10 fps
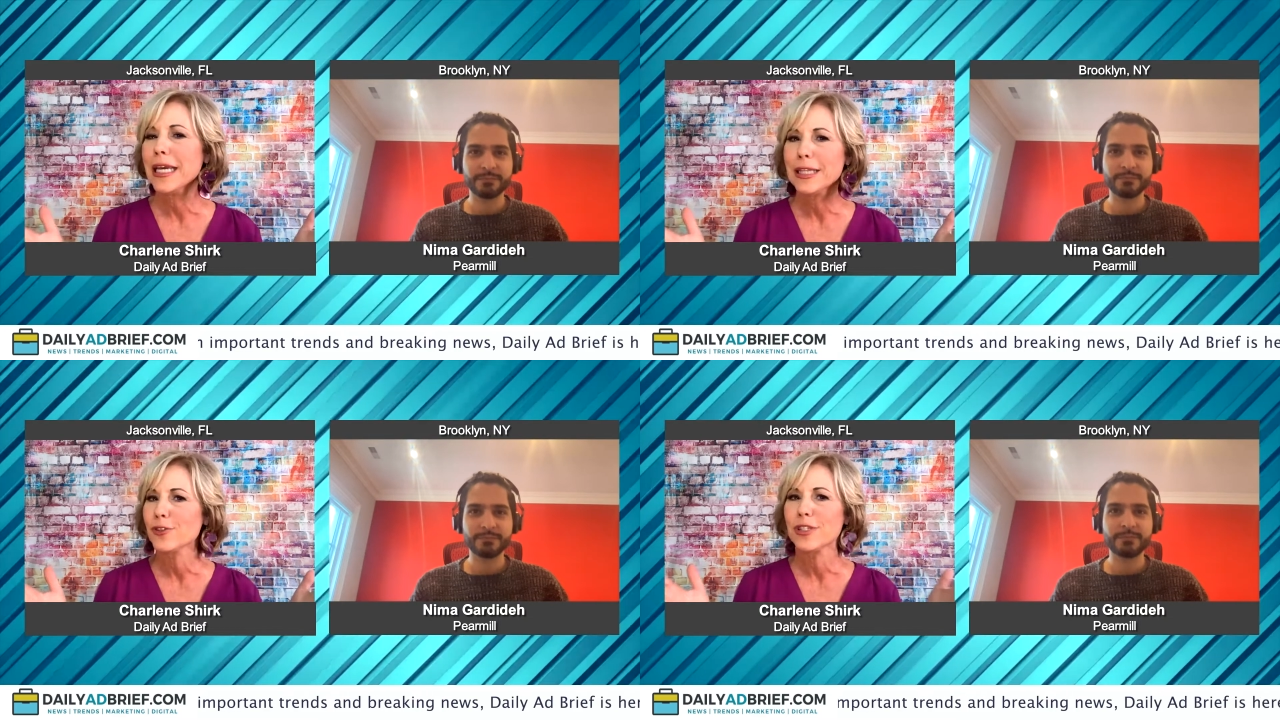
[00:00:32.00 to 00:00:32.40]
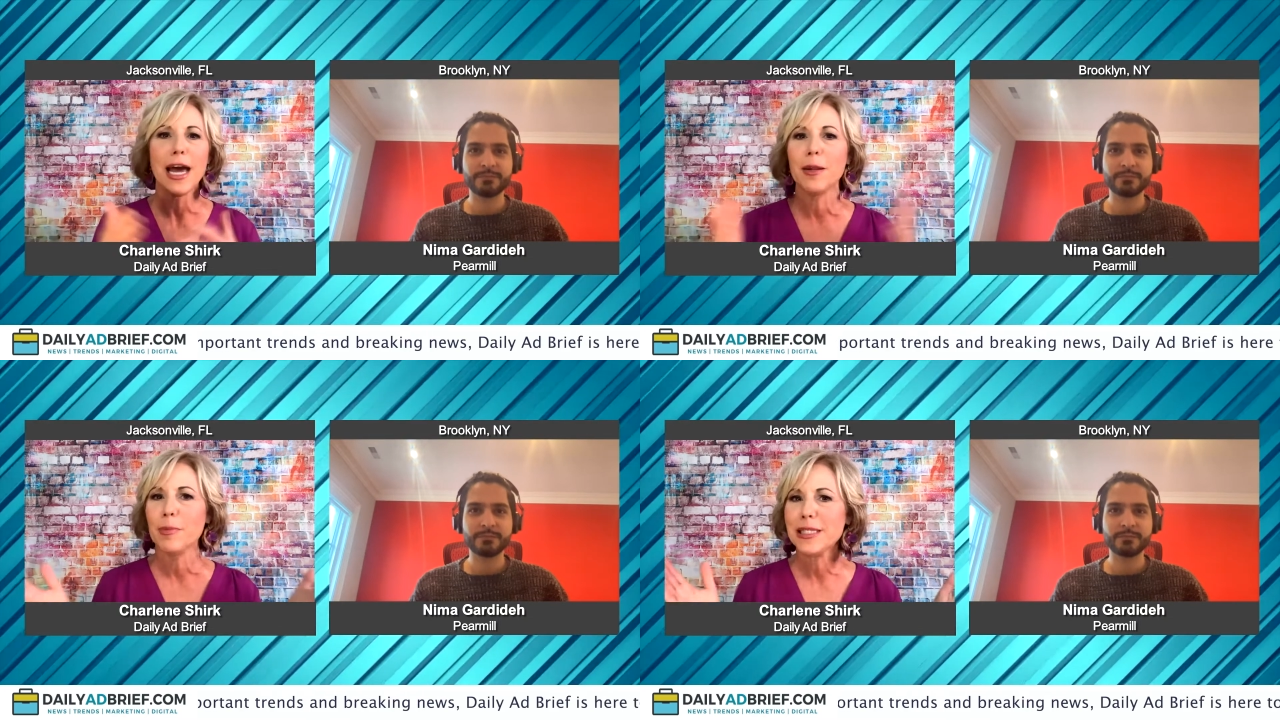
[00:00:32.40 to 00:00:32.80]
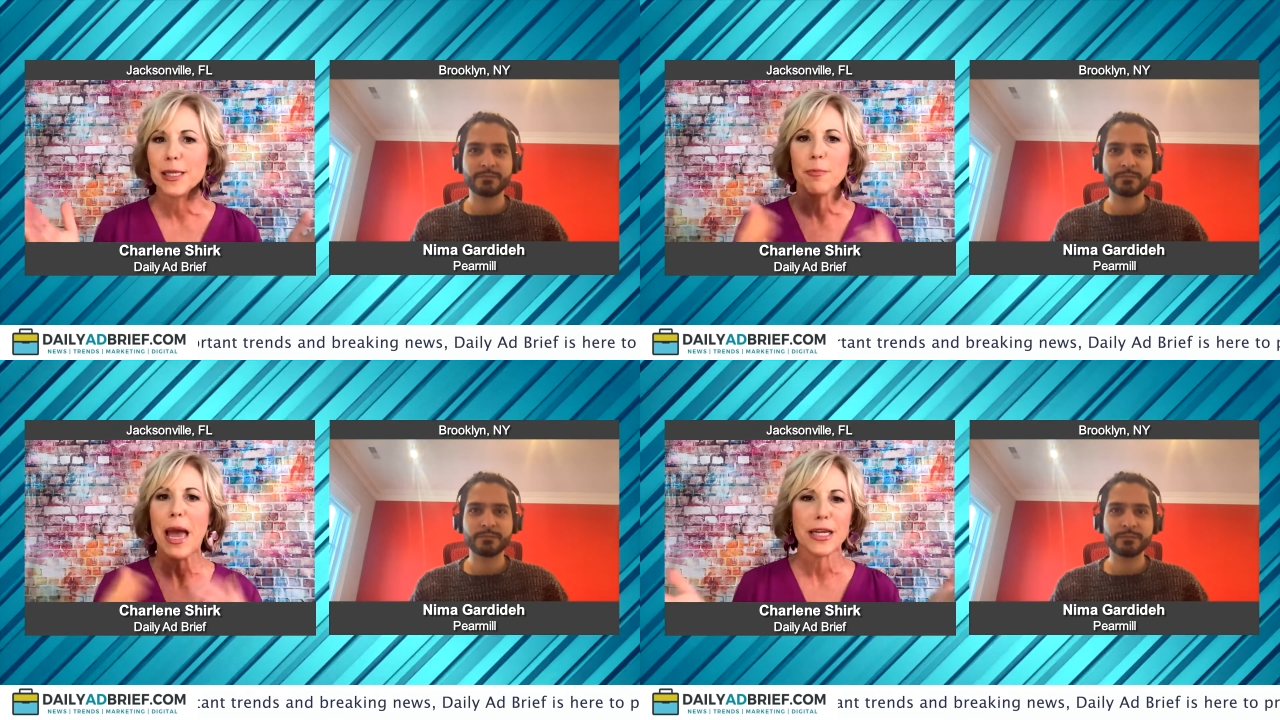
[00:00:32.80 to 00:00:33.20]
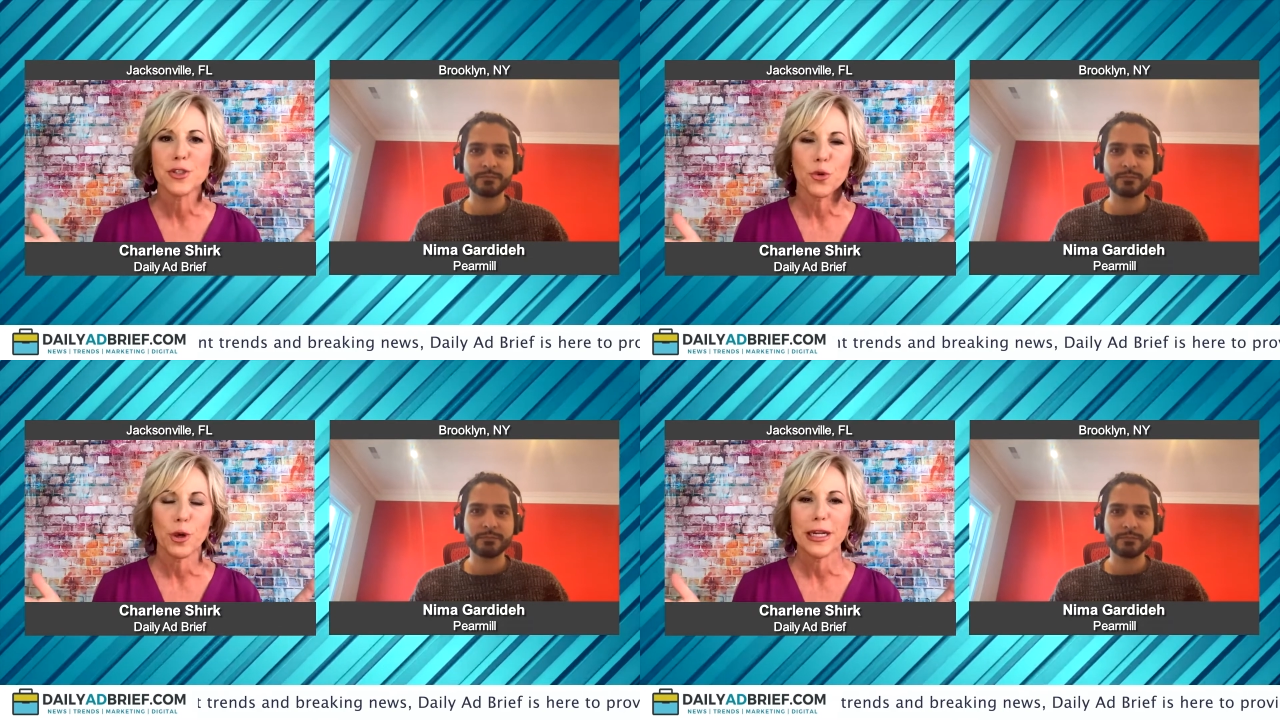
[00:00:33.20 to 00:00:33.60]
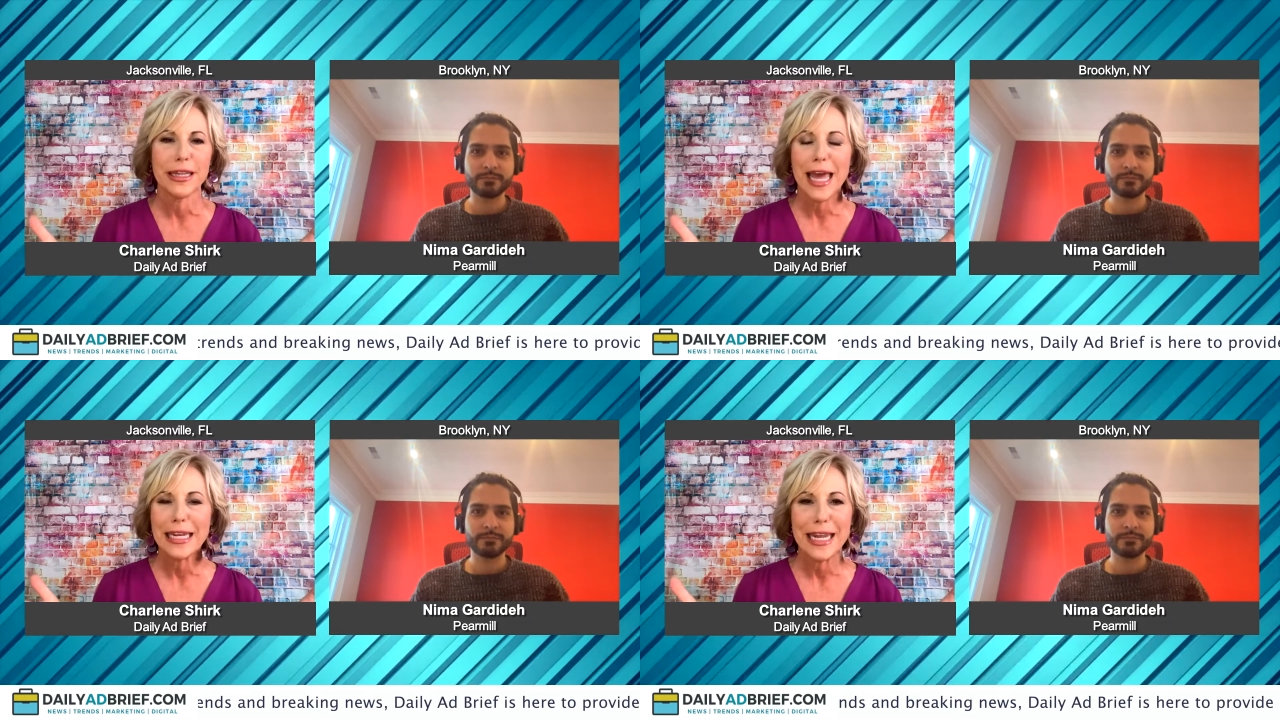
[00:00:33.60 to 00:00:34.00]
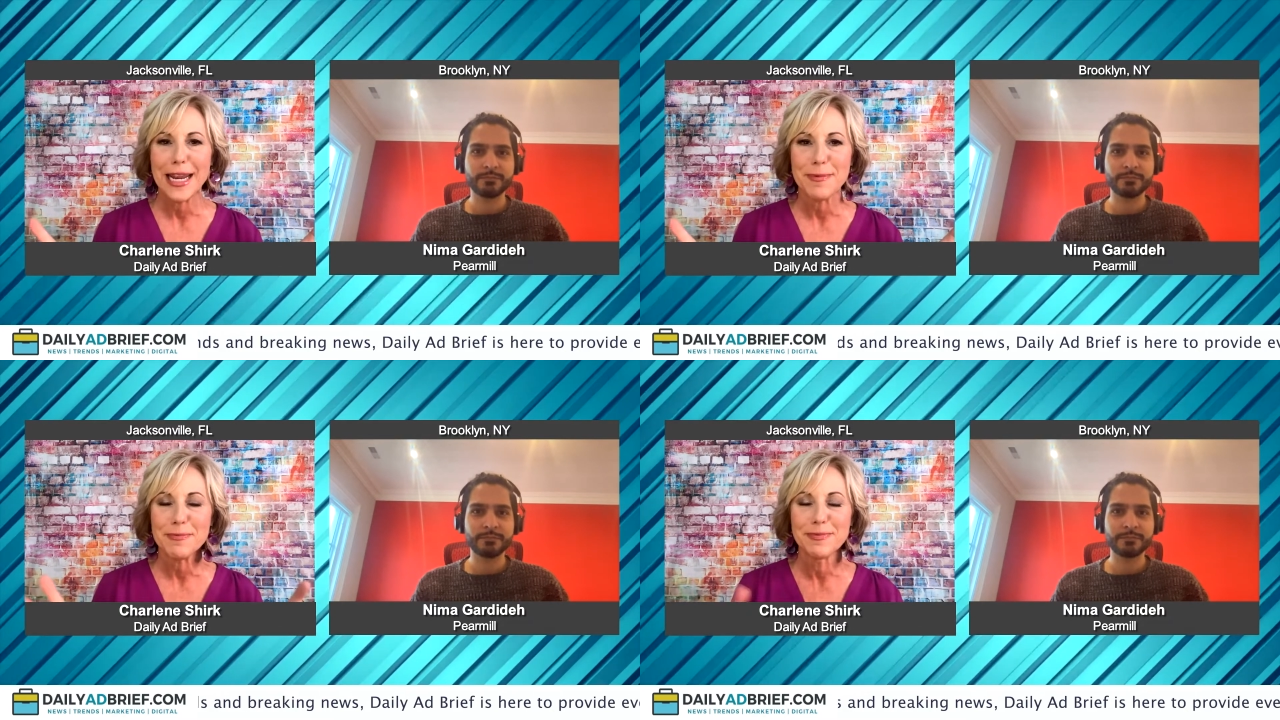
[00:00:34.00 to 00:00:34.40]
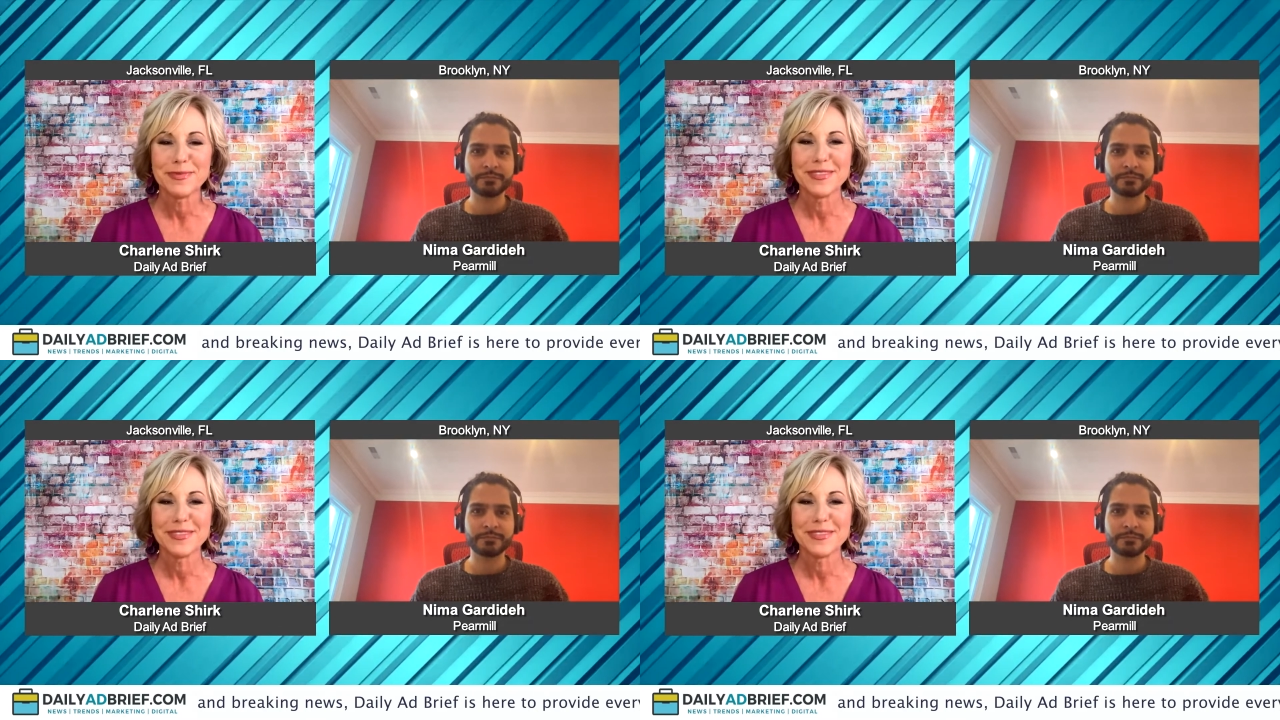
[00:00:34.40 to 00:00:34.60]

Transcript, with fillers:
Speaker 1: like there's got to be some backstory to that name.